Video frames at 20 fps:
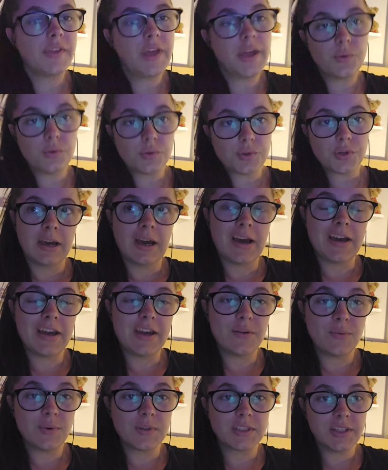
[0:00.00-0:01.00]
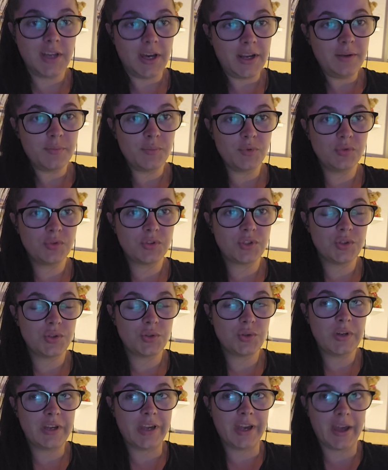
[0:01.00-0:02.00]
that order, I was not able
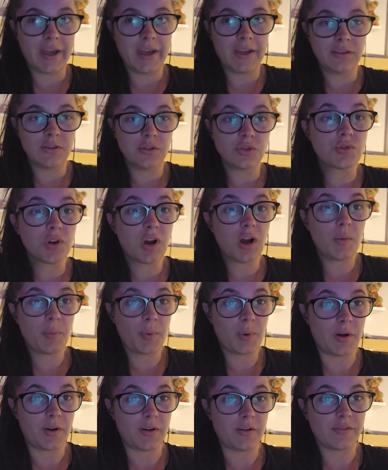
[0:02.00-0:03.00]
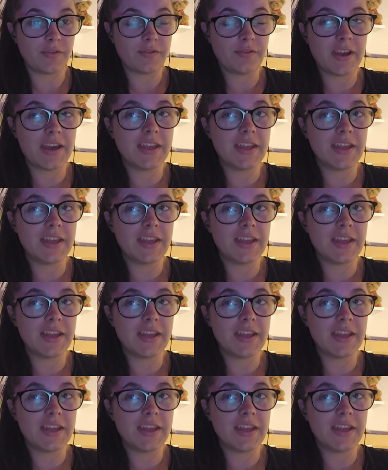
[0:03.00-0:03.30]
to get the drop off